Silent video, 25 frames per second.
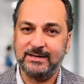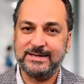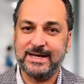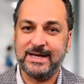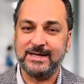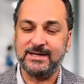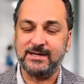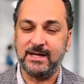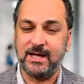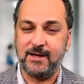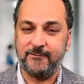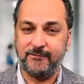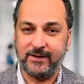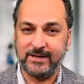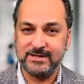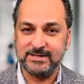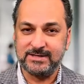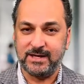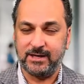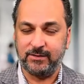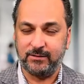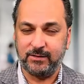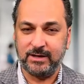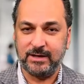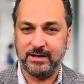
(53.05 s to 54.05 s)
that affects
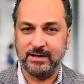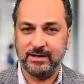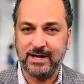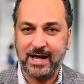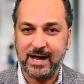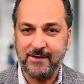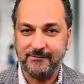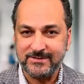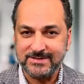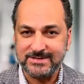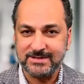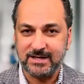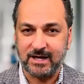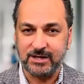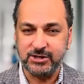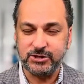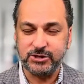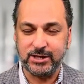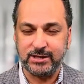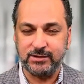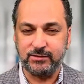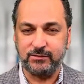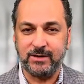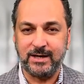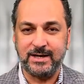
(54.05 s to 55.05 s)
their lifestyle
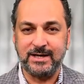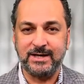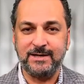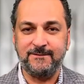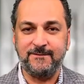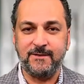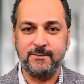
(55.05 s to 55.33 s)
generally,